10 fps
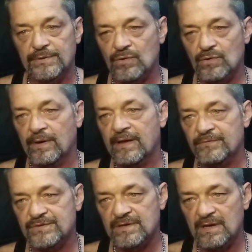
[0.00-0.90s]
But you're going to
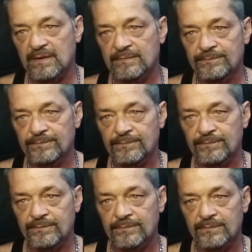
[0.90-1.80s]
have some
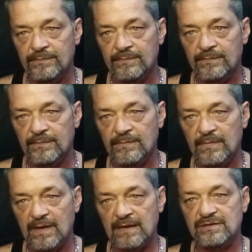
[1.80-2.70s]

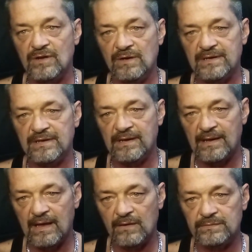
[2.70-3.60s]
ex-cons that
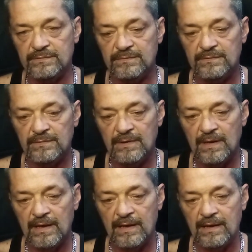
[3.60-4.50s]
get out
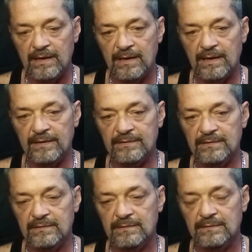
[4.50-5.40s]

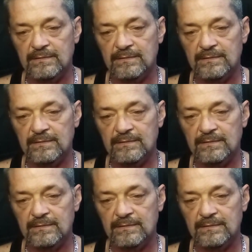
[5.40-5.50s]
and